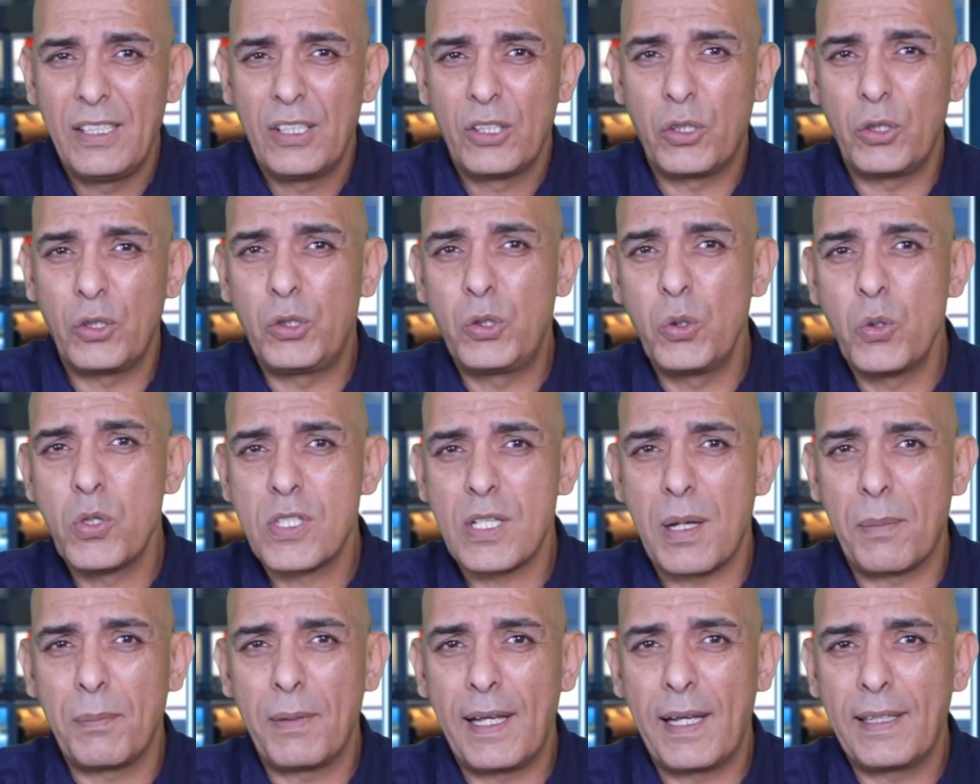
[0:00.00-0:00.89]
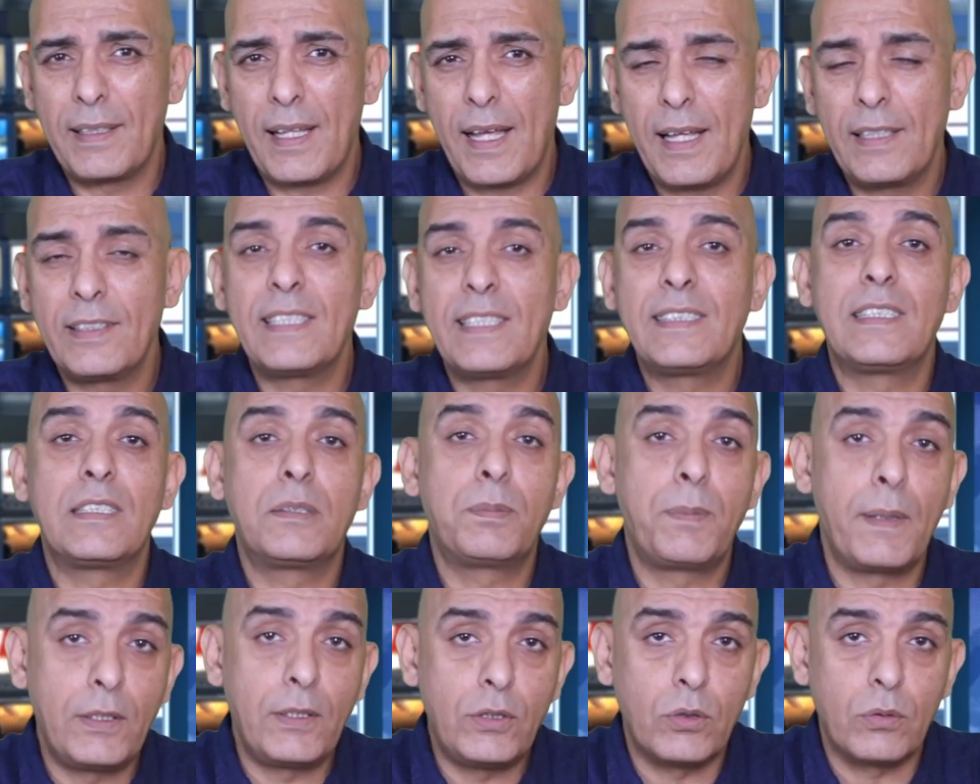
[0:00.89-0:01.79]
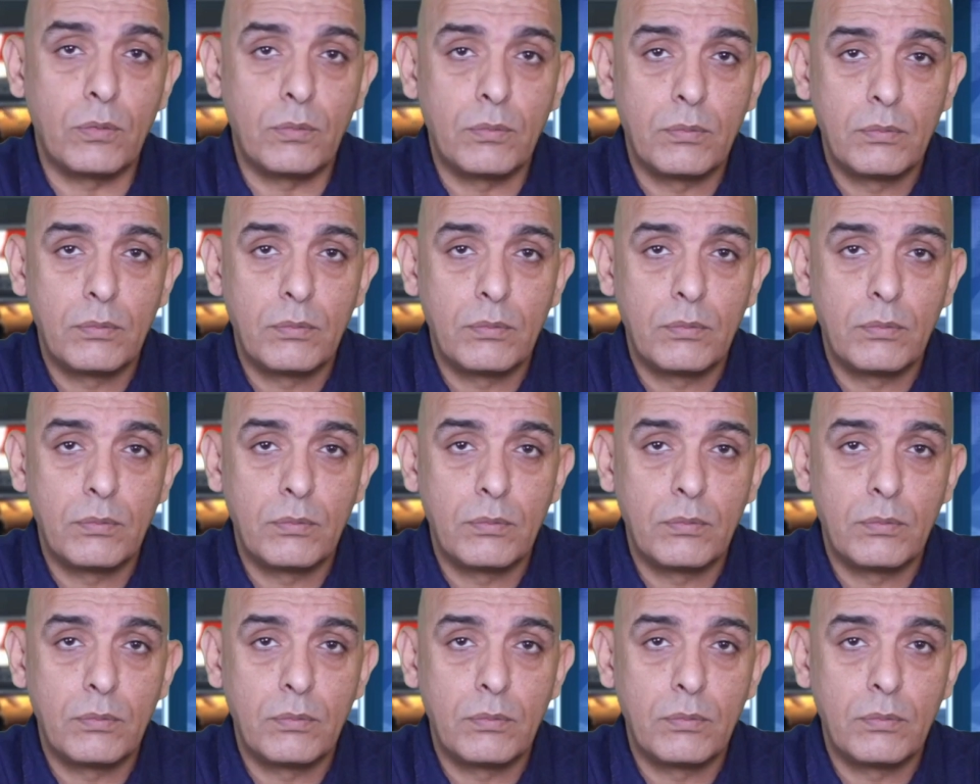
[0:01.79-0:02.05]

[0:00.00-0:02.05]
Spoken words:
could do something like that, they suspend you.